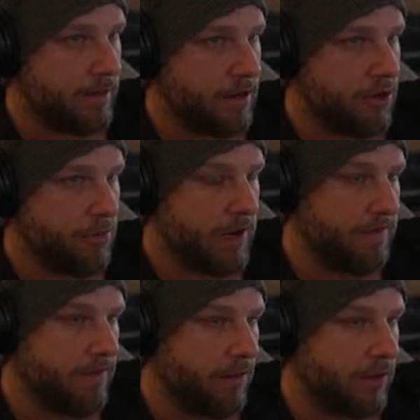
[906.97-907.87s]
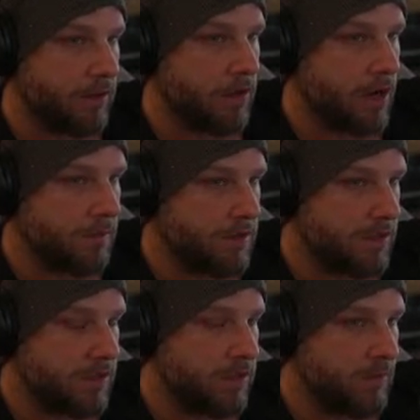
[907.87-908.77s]
but I felt like the
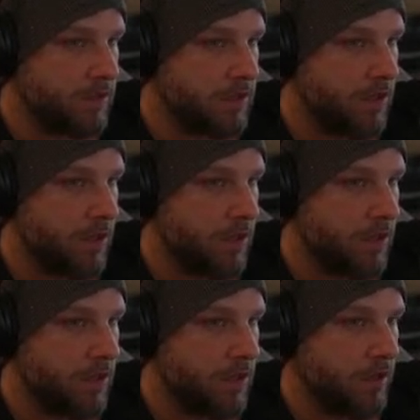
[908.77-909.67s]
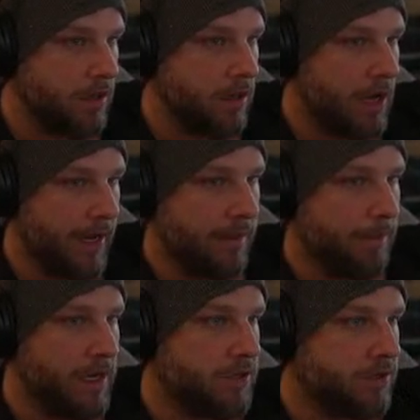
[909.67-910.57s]
composition was good. I could
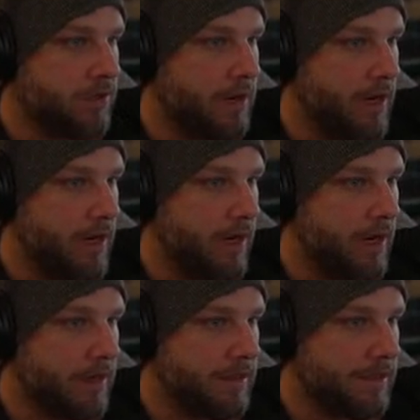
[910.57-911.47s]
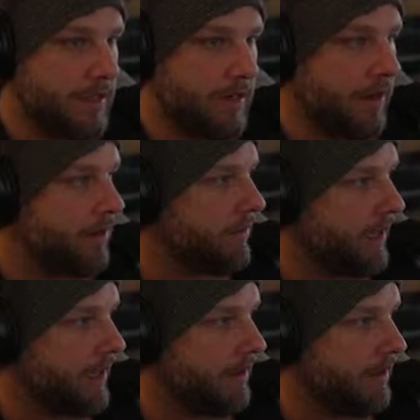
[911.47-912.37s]
picture it. I kind of see like,
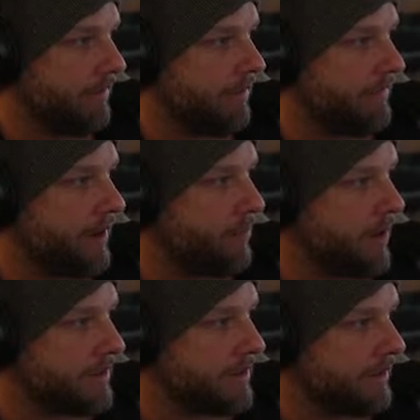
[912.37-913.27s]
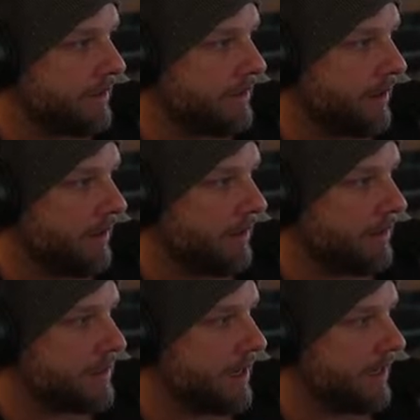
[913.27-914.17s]
okay, even if I went to like
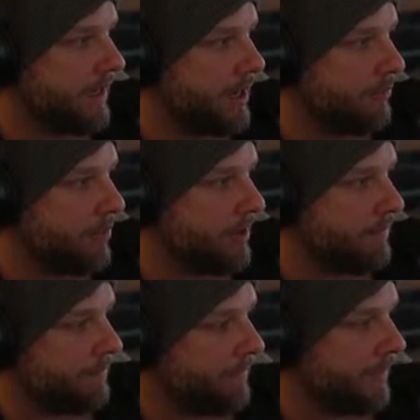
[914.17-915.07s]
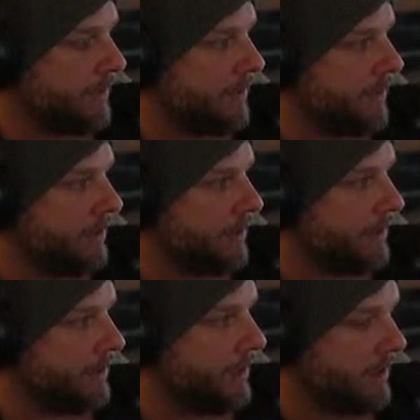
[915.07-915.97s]
this kind of camera,
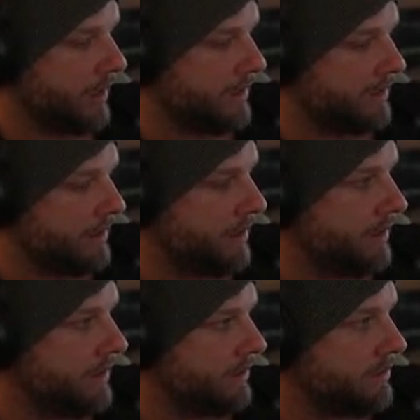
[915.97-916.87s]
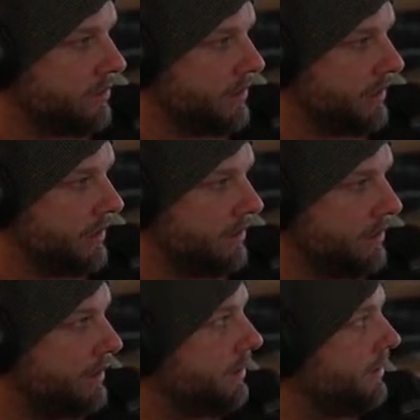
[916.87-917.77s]
1920 by
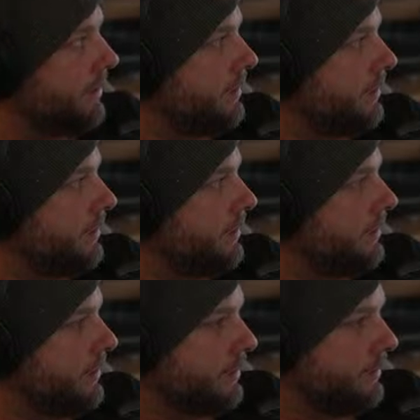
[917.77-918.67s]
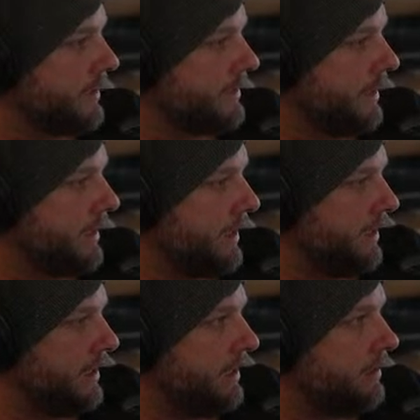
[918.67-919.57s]
1080,